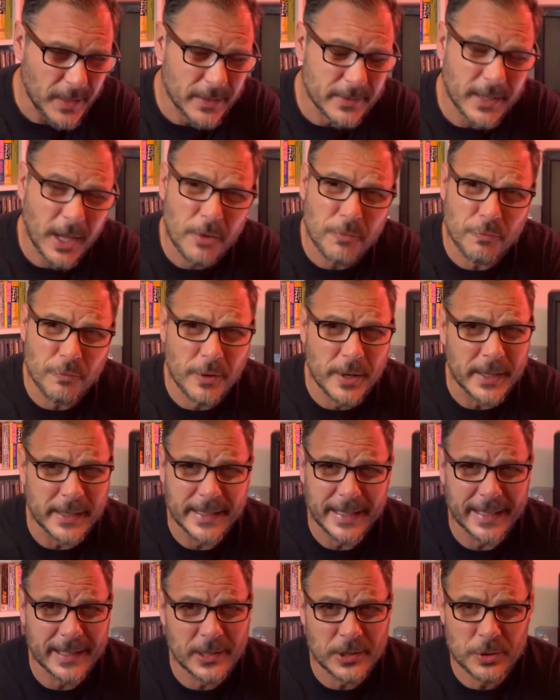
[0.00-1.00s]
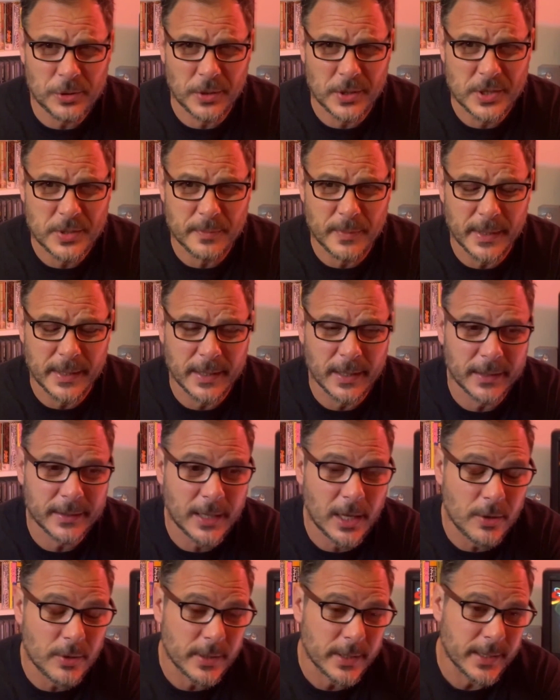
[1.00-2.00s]
don't really interest me. I
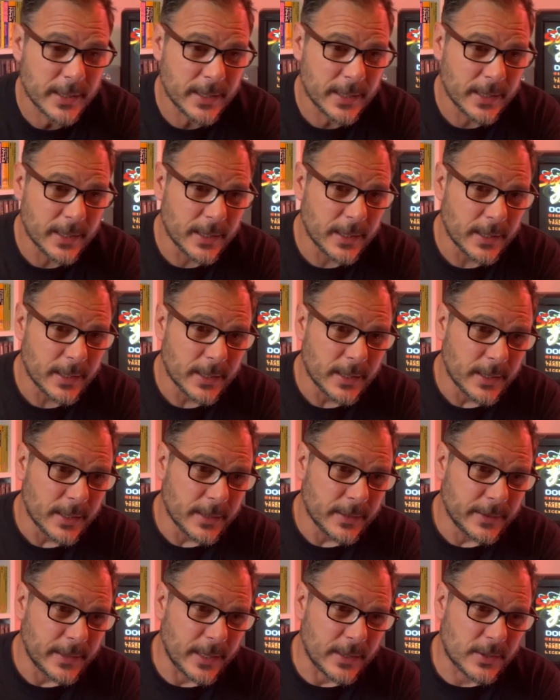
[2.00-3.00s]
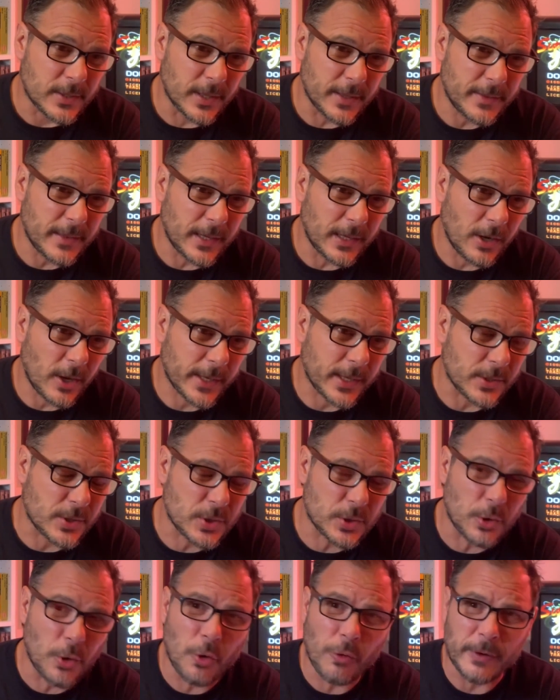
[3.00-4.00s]
know they're like a
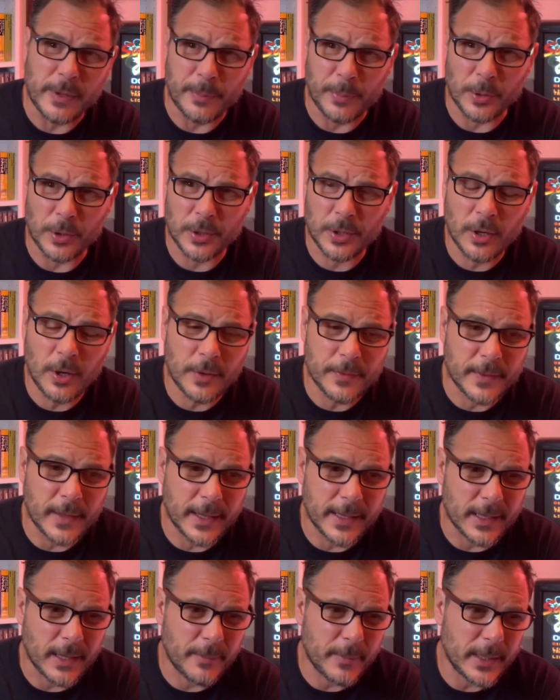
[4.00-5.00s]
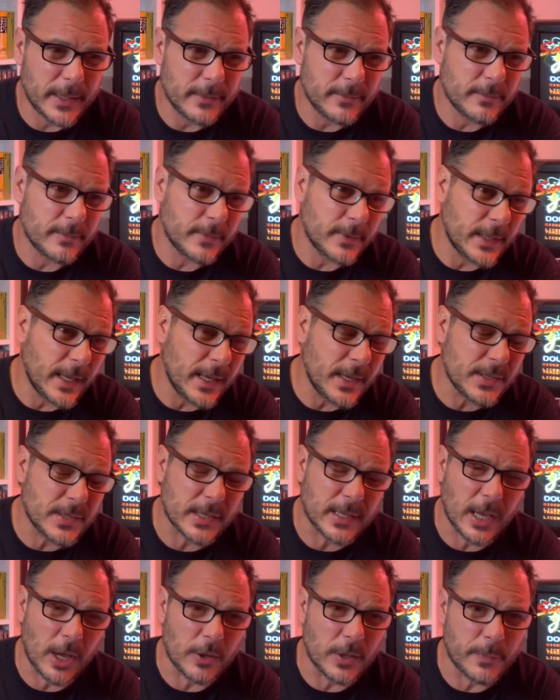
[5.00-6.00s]
storybook, aren't they? I mean, years
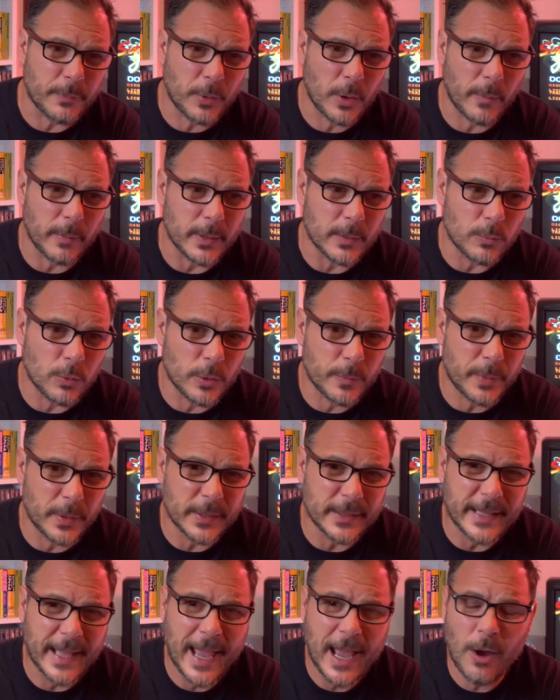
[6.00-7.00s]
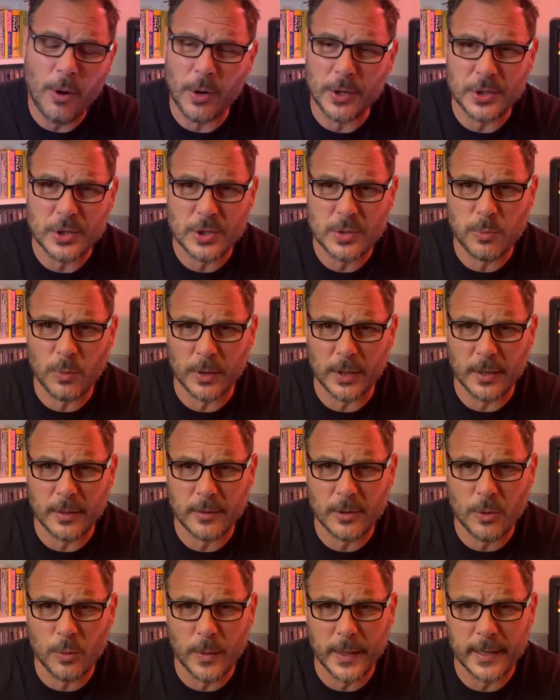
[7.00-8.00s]
ago they probably would, but now I just want
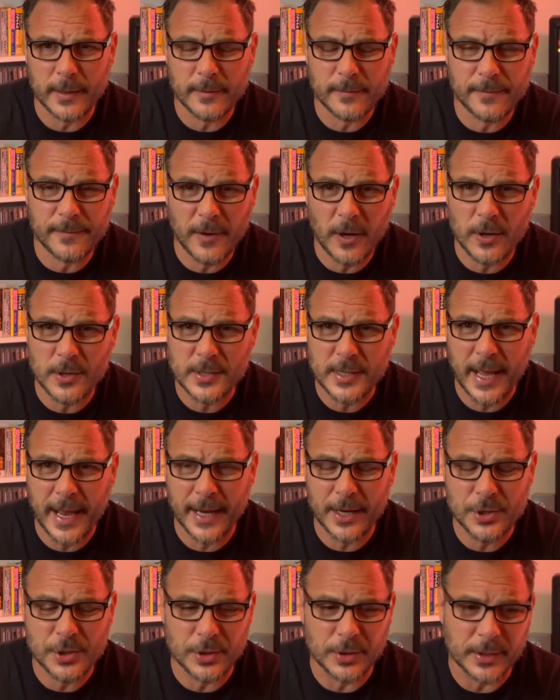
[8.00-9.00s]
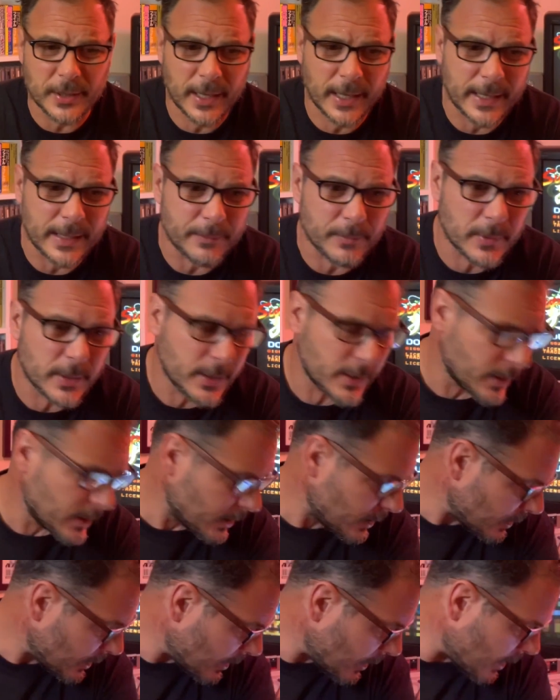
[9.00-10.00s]
a quick, fast action game.
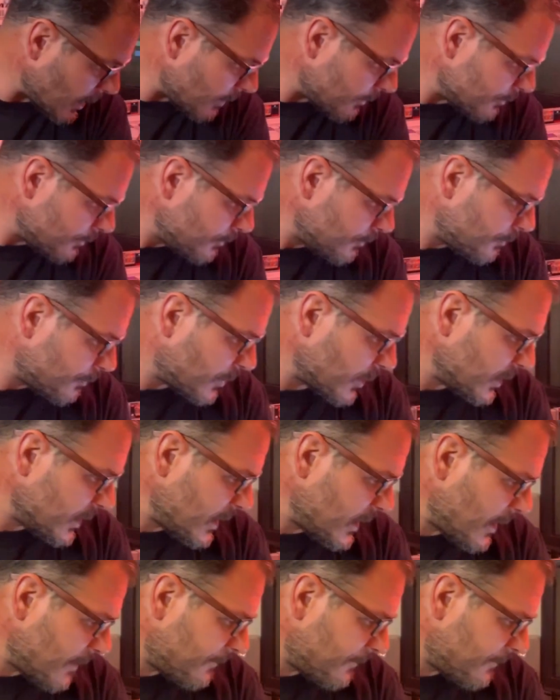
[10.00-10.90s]
But yeah,